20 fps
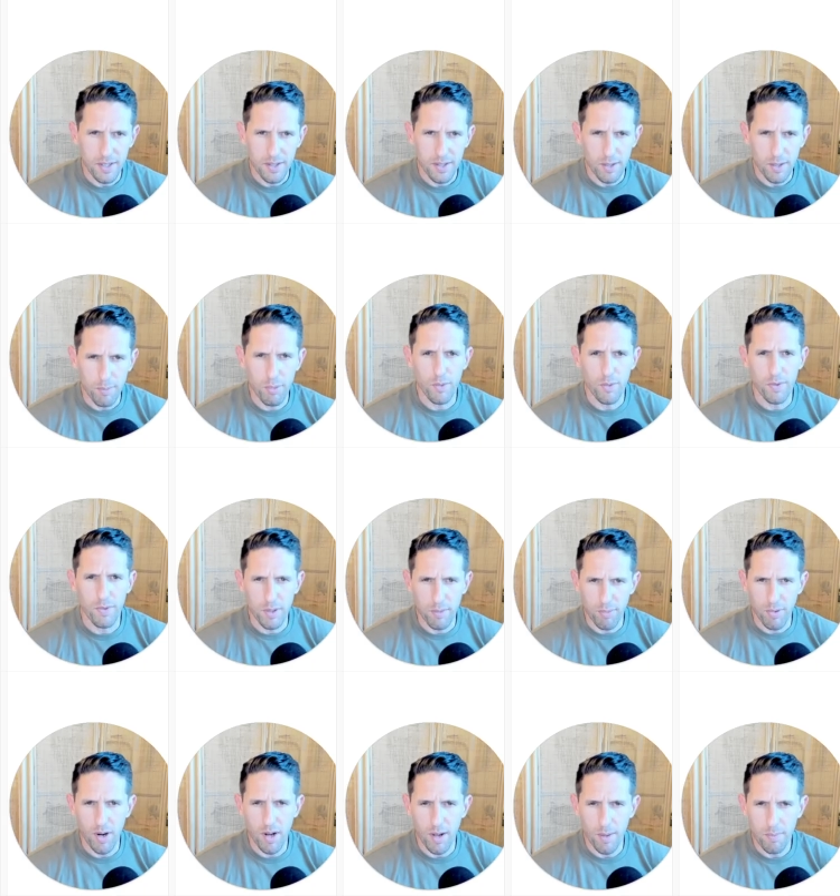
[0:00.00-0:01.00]
the perfect
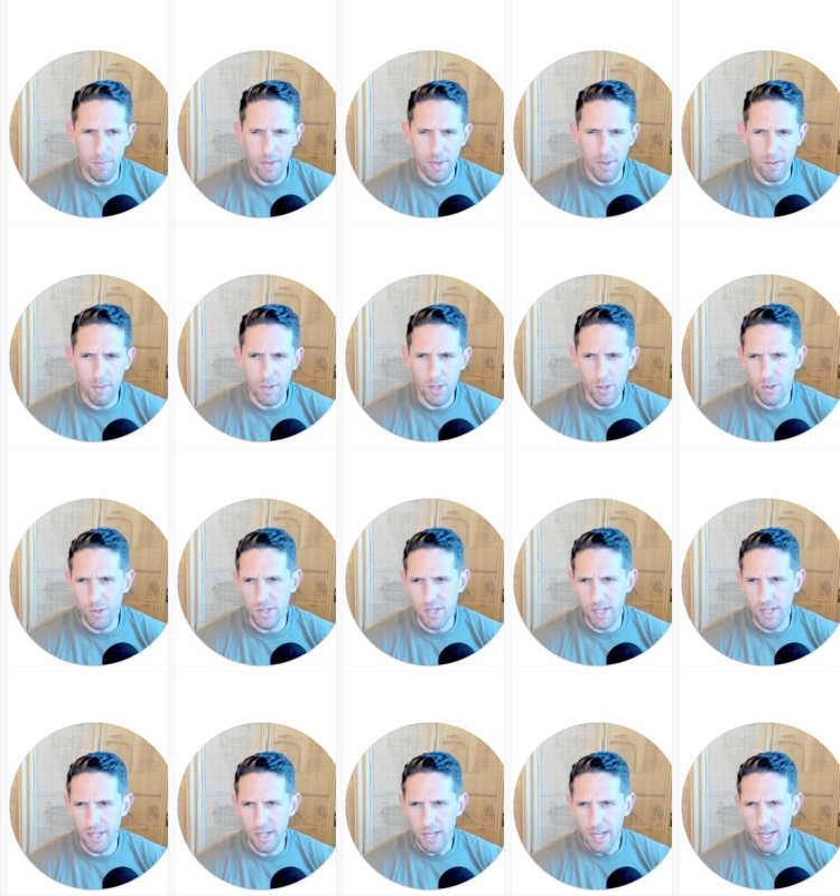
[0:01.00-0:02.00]
prompt that I've been
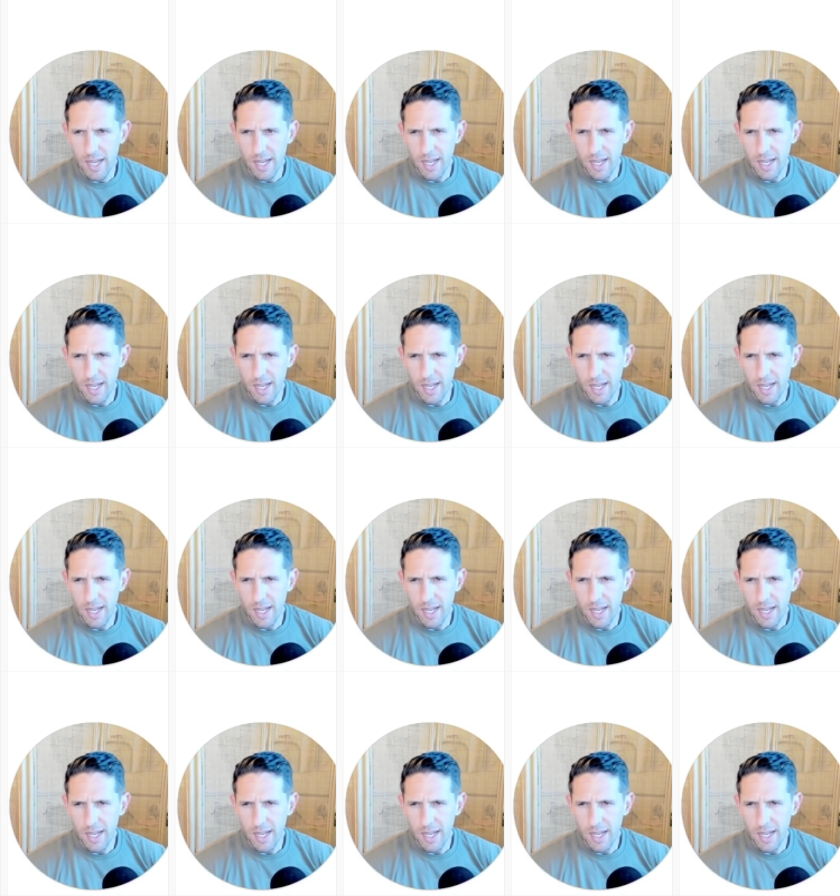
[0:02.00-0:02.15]
using